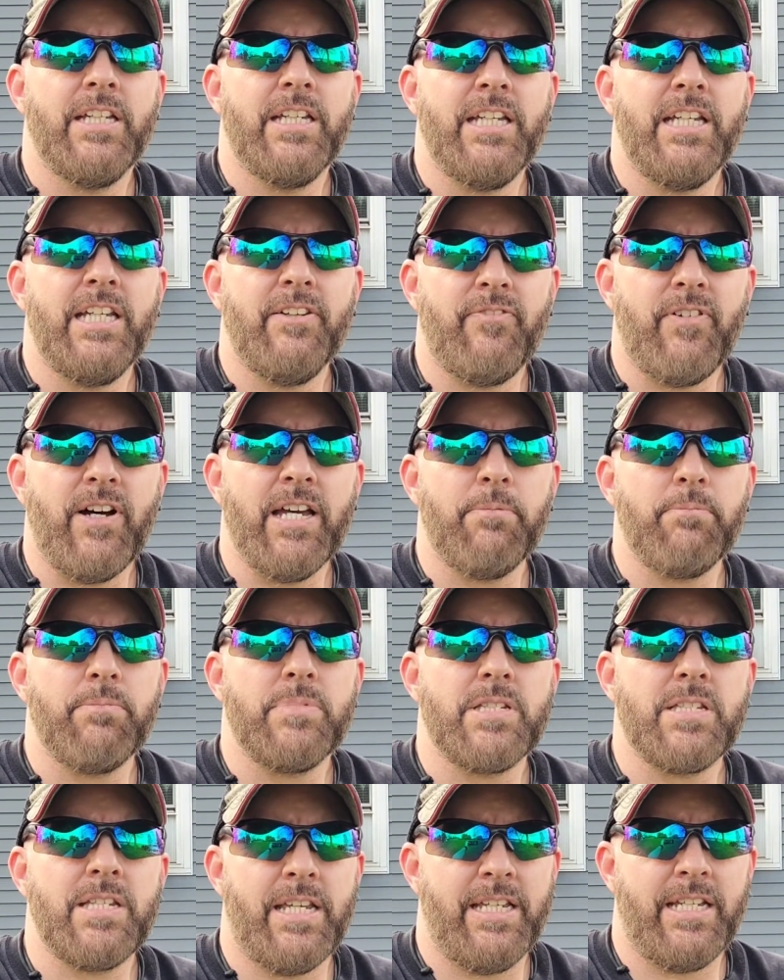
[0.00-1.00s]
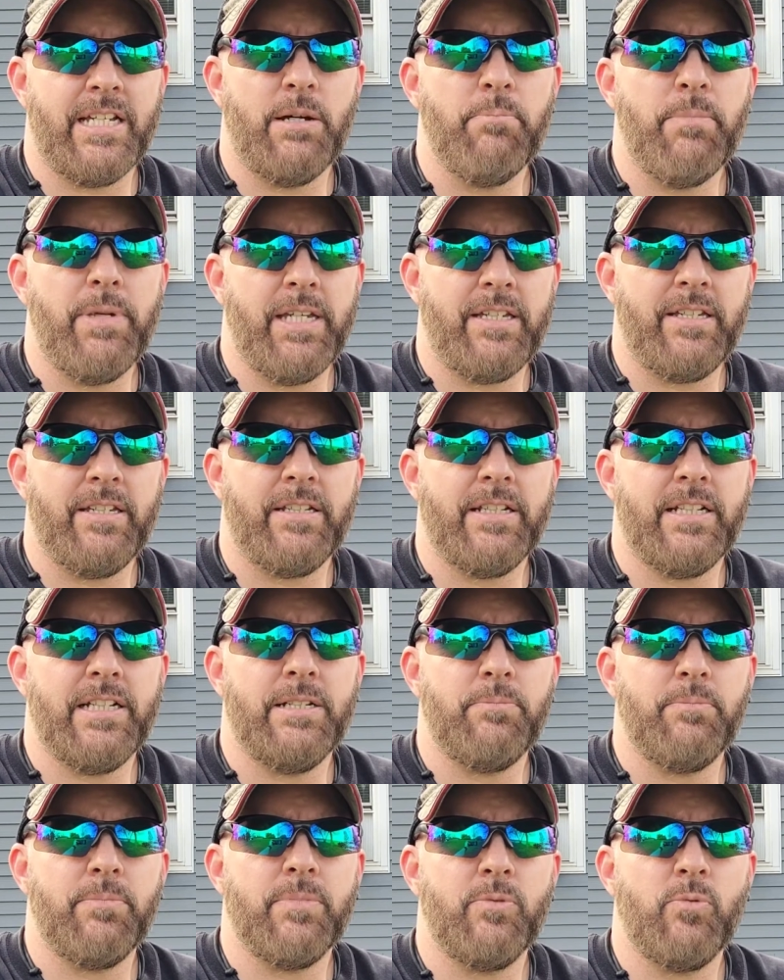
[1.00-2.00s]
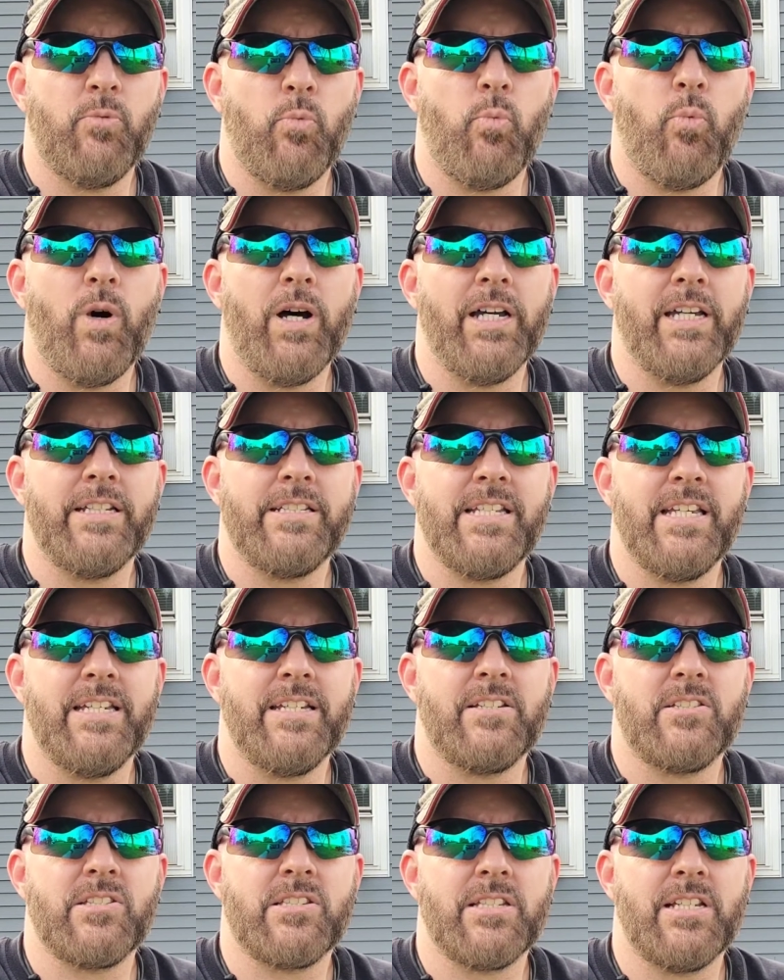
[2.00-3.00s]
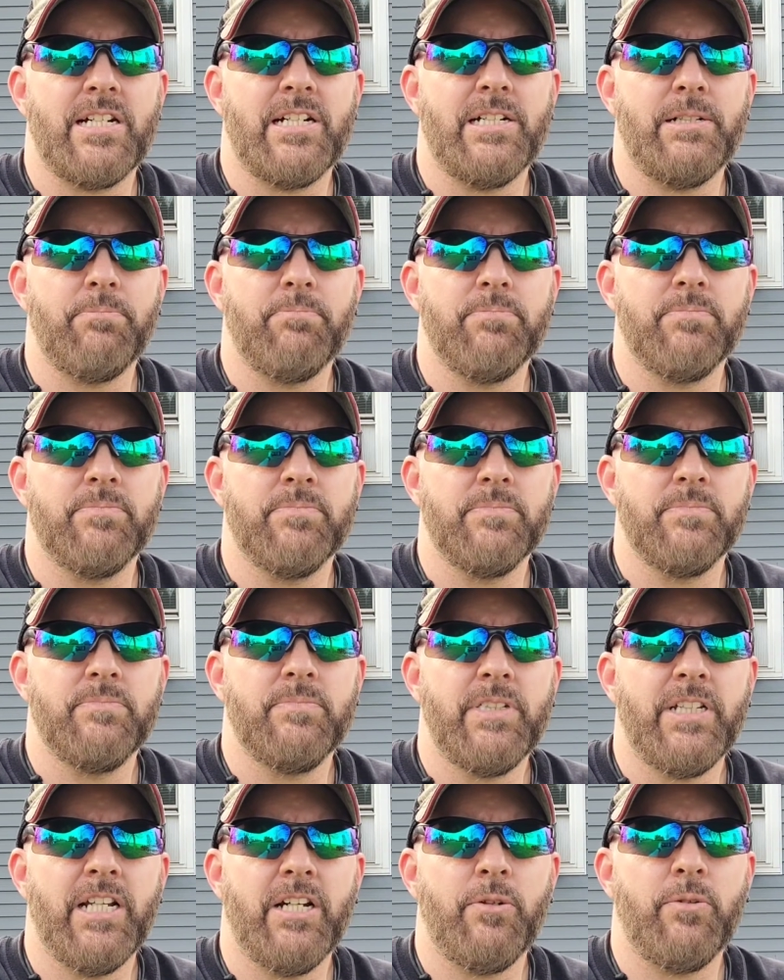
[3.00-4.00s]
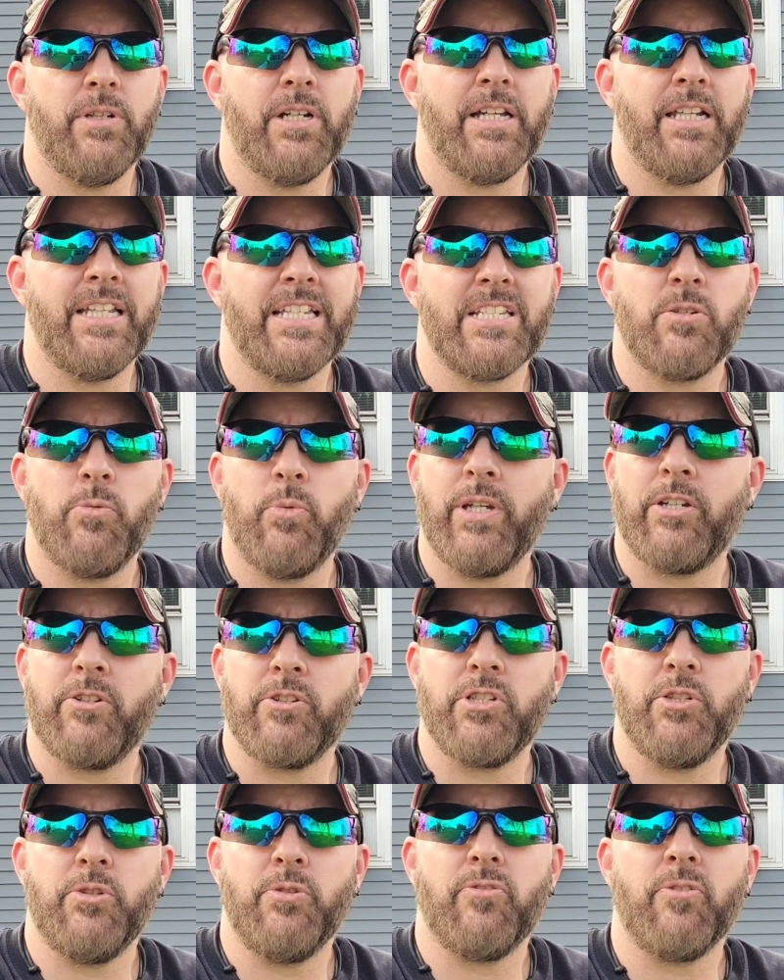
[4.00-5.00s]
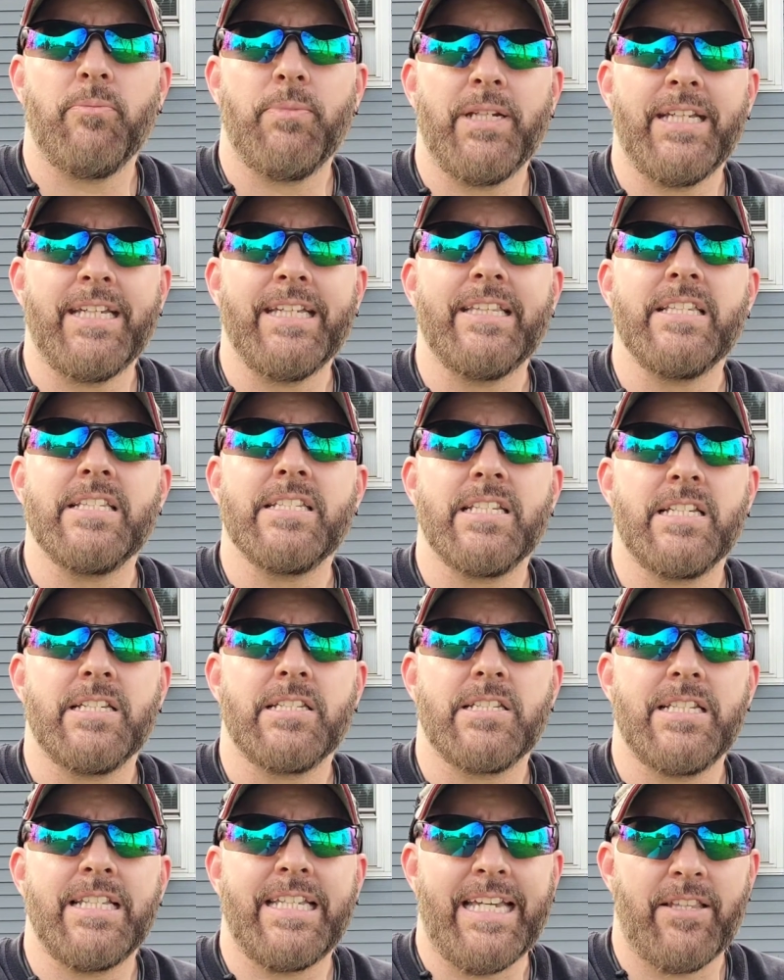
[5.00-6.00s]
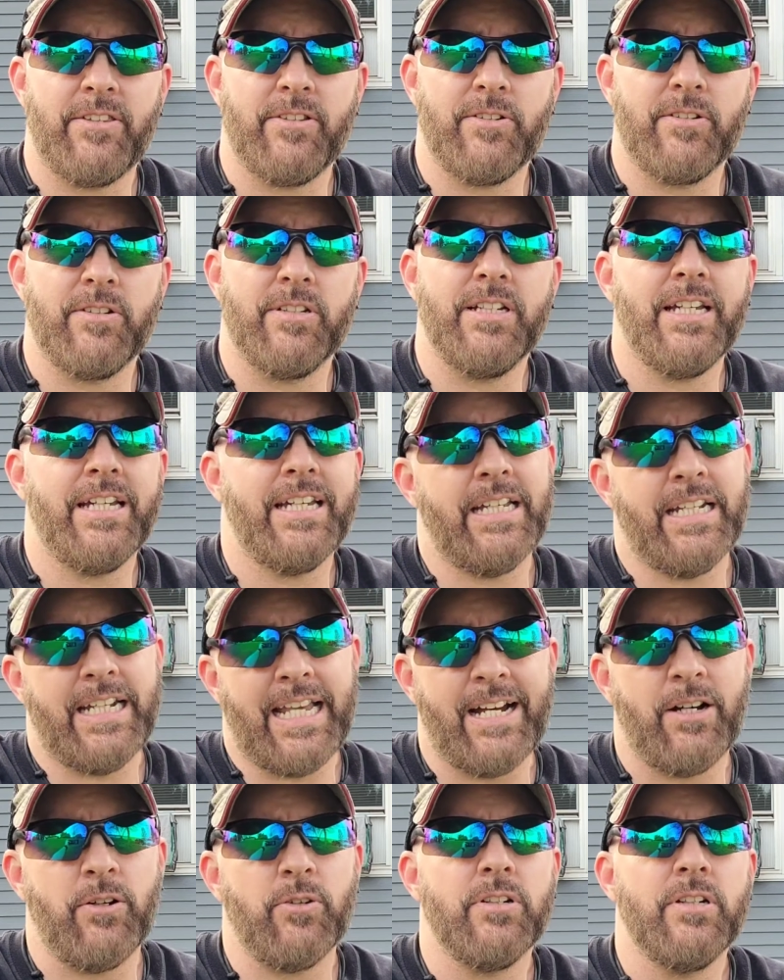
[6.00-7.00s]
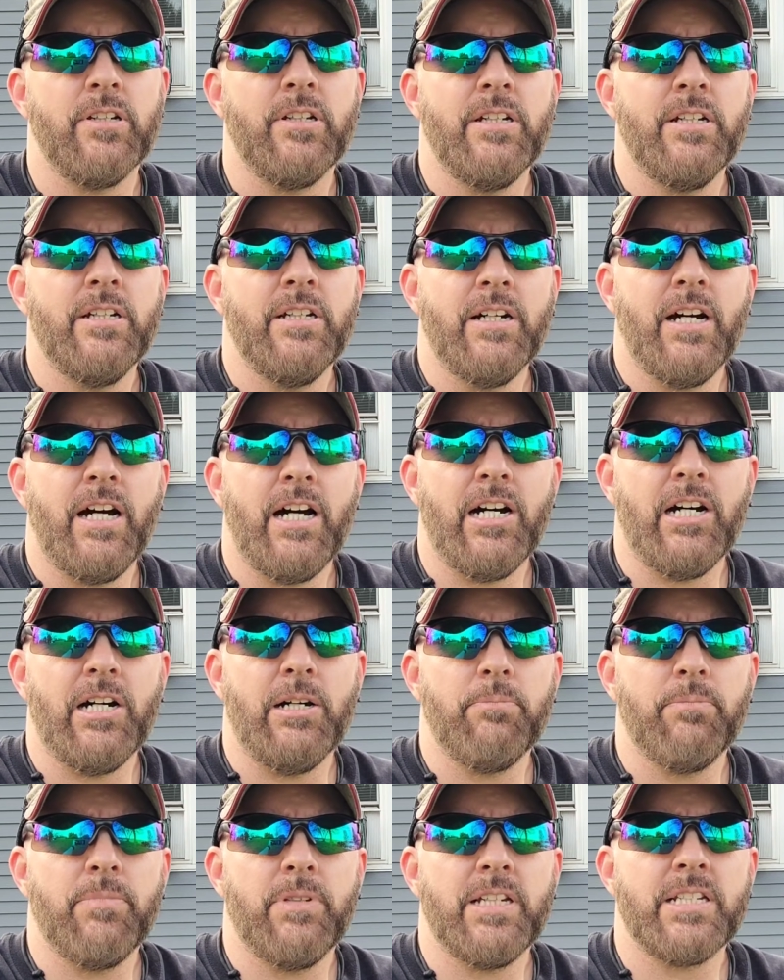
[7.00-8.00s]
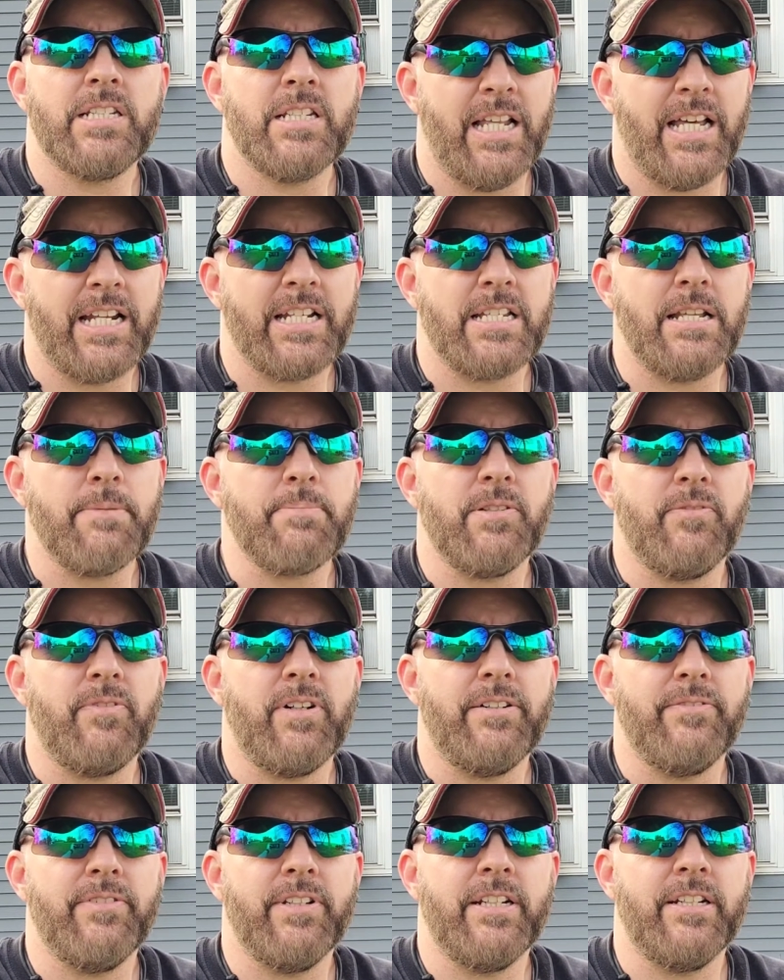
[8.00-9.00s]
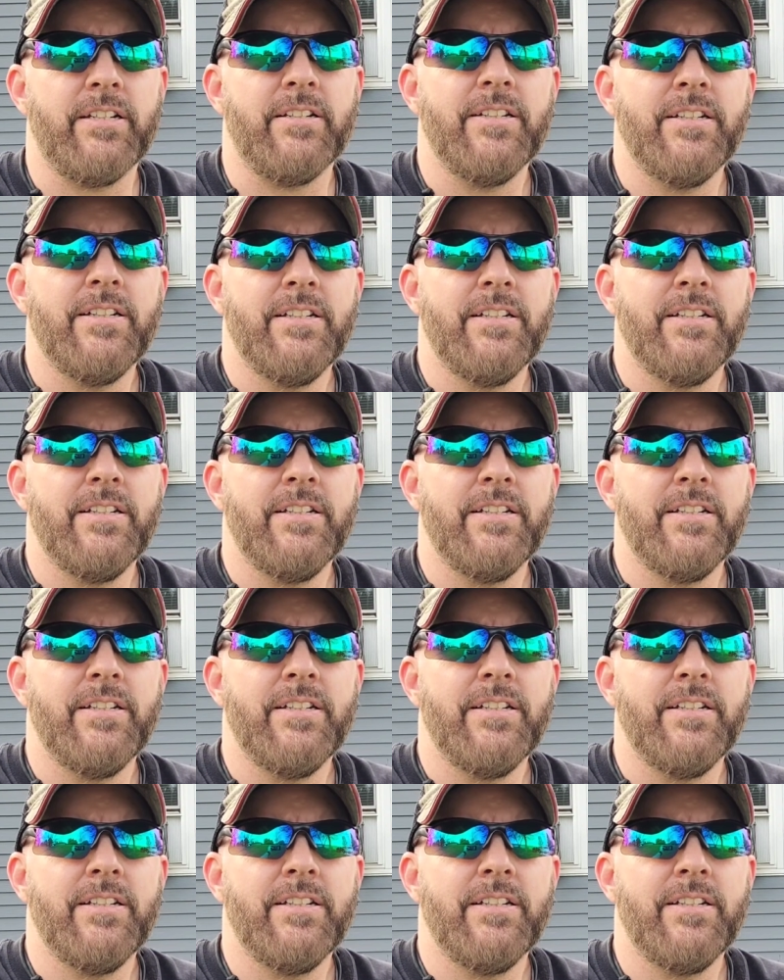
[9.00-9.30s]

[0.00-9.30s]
if I'm saying I'm making them, why it takes, um, you know, at least a week or two for me to get these things together and out. Um, it's a lot of steps involved in it.